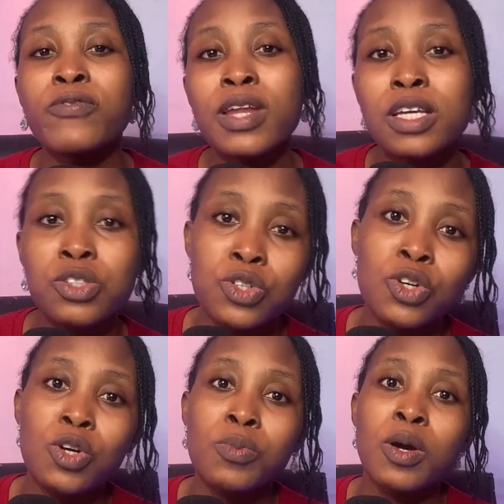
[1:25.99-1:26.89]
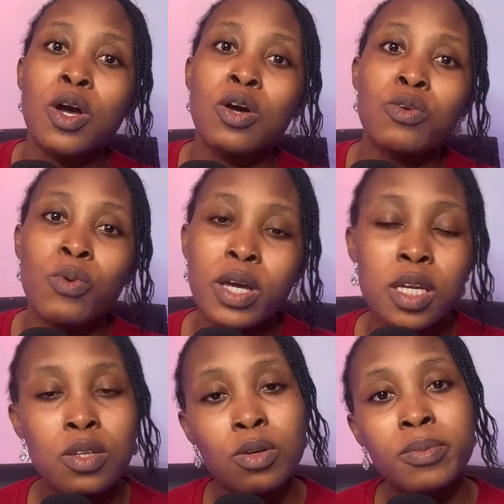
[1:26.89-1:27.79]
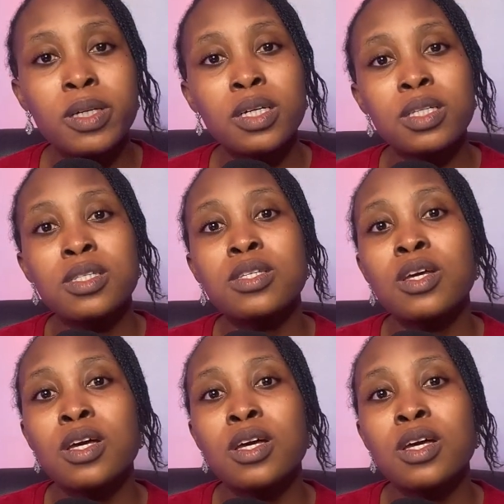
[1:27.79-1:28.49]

Flex Job, Working Nomads,